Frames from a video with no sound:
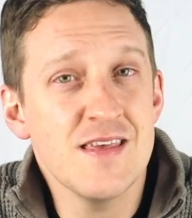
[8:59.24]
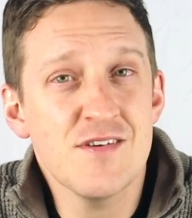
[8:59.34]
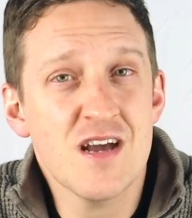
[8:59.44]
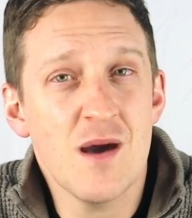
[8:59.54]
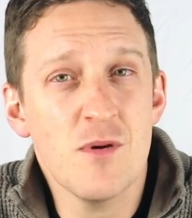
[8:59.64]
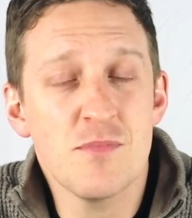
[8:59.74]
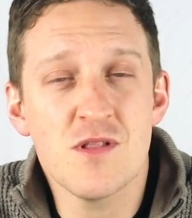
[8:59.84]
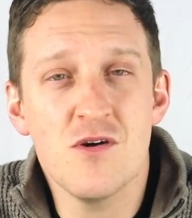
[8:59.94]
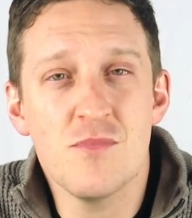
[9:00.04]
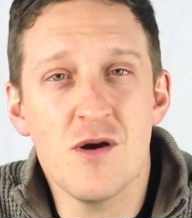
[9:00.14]
Leave a comment
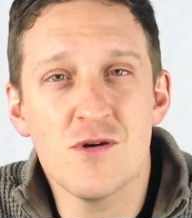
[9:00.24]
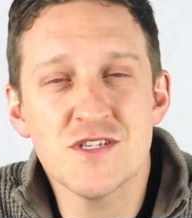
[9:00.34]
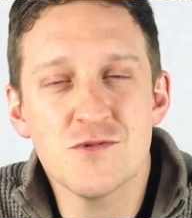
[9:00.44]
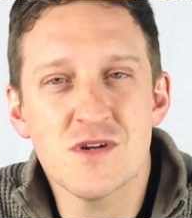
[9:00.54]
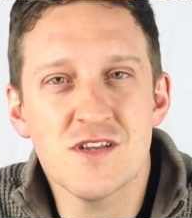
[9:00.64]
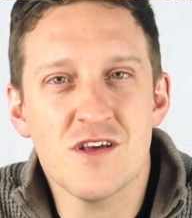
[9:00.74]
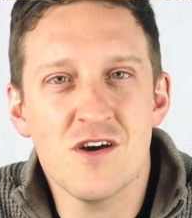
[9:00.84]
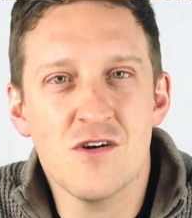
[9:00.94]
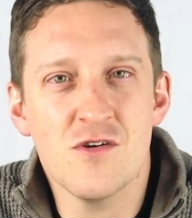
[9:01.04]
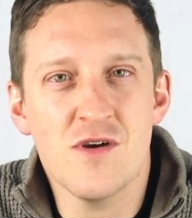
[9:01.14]
below about what you want to
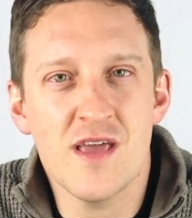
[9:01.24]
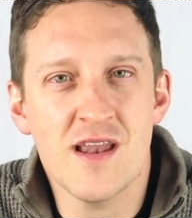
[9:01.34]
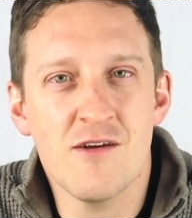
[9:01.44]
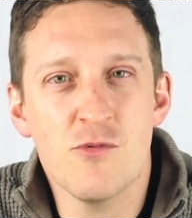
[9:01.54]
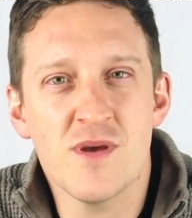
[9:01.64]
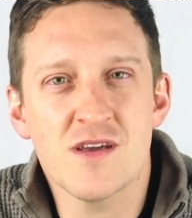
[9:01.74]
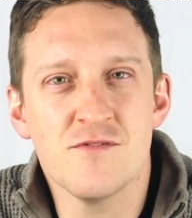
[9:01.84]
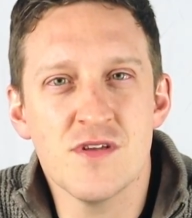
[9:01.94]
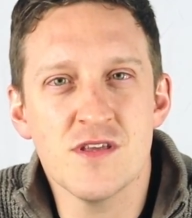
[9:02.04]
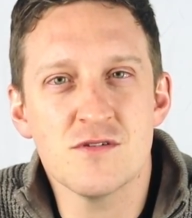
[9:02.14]
know, and I will make a
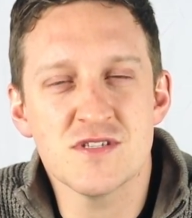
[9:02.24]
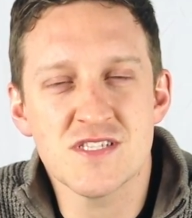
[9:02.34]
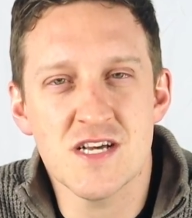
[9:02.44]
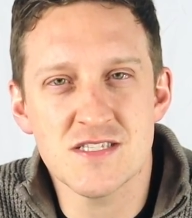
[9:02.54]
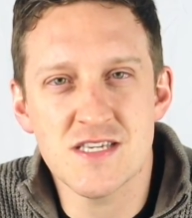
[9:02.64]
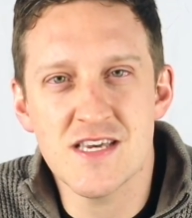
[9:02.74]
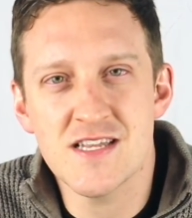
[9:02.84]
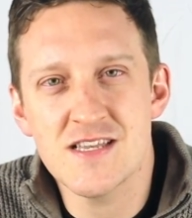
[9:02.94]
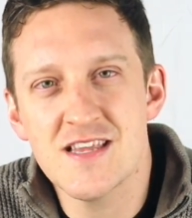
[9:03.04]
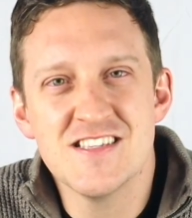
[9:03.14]
video discussing
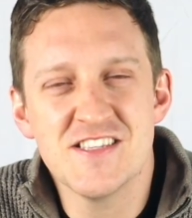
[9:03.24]
it.